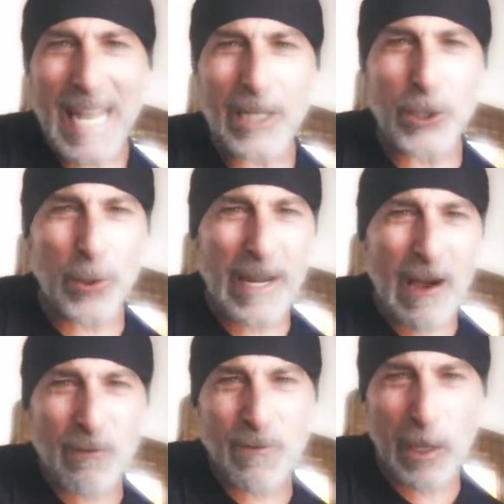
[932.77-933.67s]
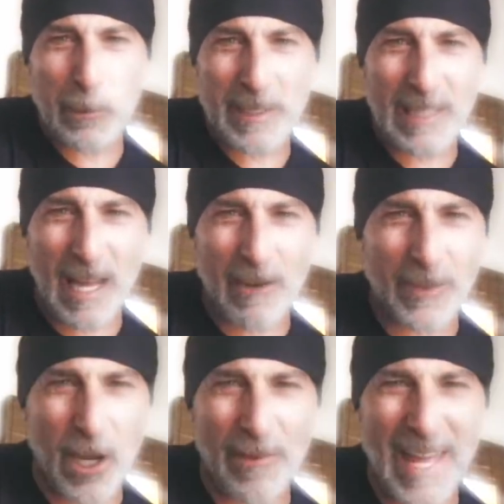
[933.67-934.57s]
and you're now filled with love
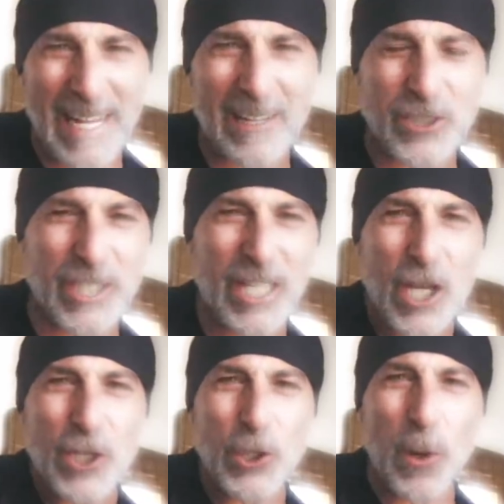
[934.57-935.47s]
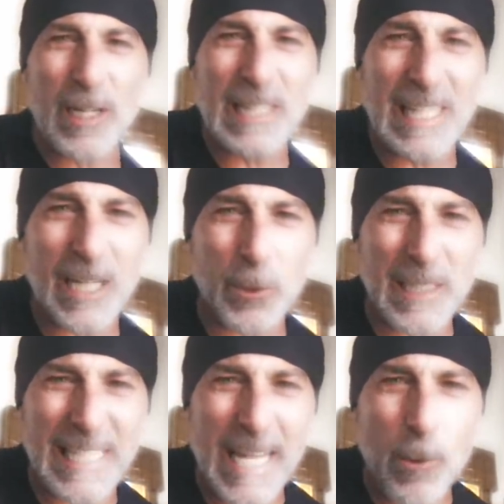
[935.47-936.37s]
and all that energy, you're
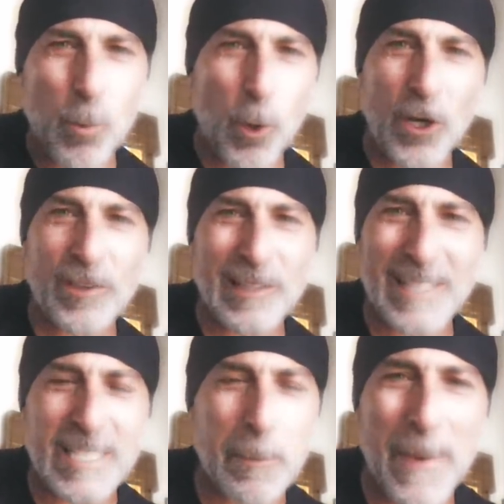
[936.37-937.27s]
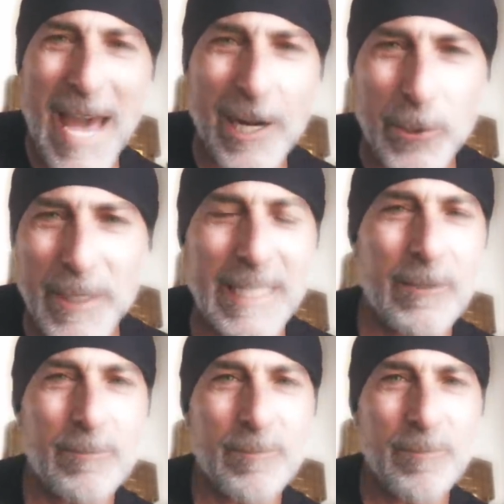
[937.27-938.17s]
literally a worthless battery.
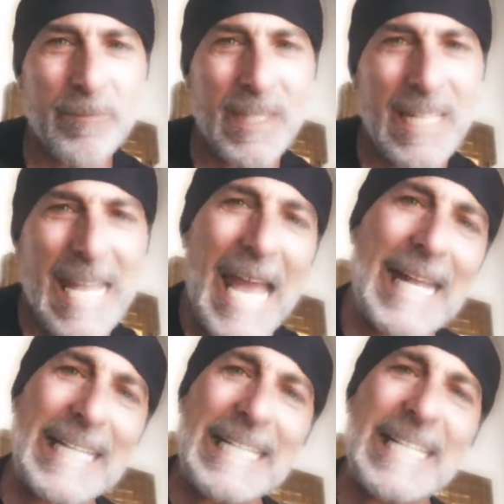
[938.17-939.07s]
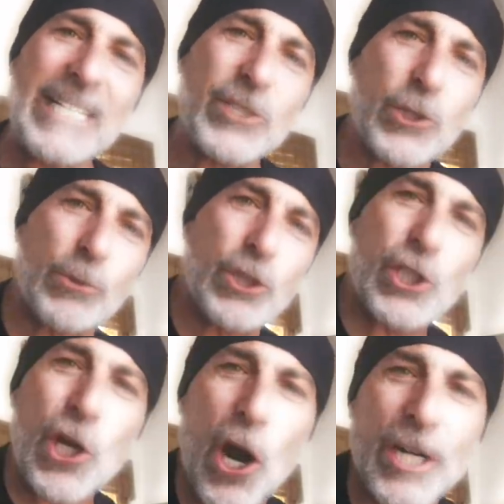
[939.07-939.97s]
And he needs to
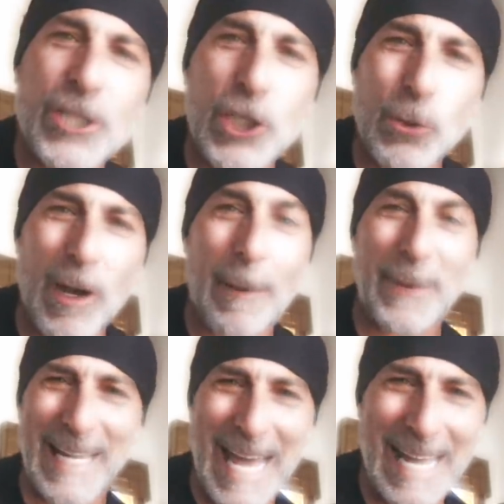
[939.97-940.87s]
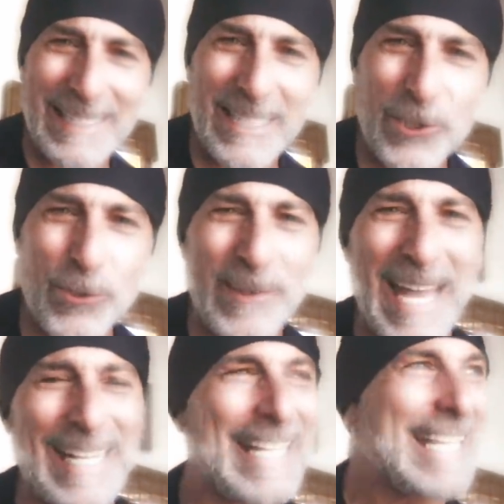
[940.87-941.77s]
charge you up. And how does he do
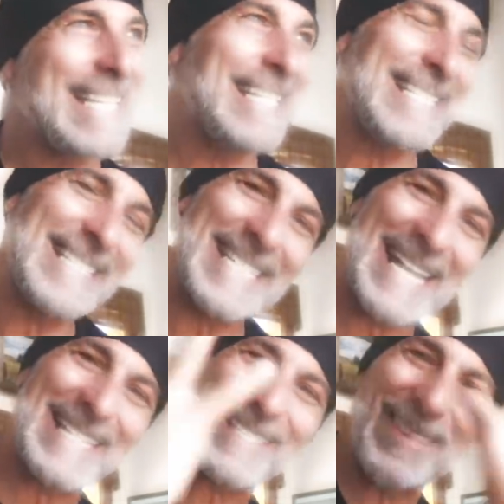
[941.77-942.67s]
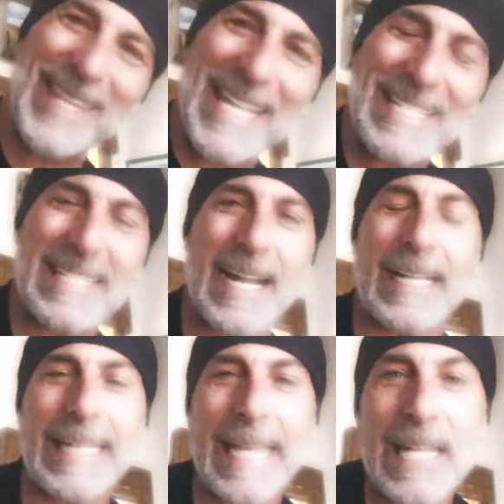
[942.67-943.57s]
that? He sends things
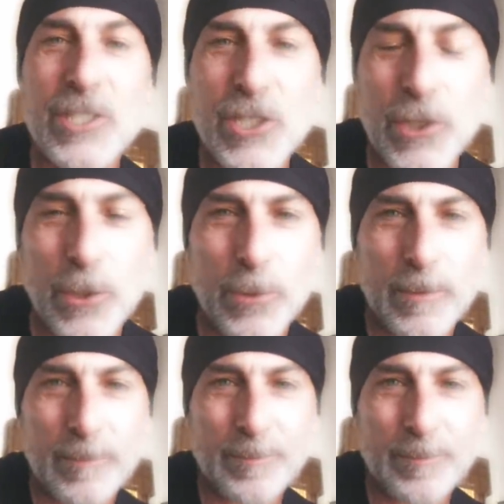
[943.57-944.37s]
against you